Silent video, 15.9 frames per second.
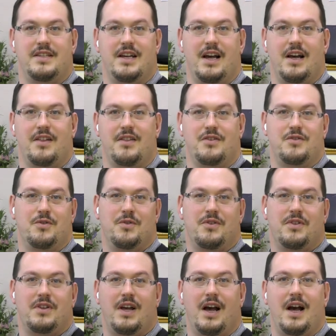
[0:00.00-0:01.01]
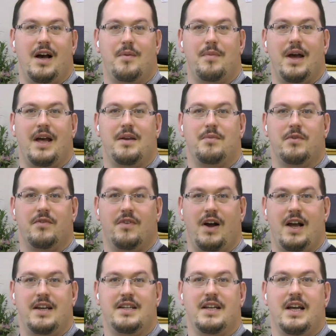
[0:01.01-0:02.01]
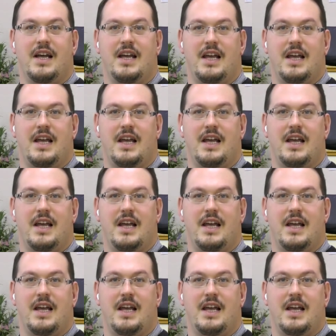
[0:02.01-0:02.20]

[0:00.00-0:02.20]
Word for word: uh, the truth um, and provide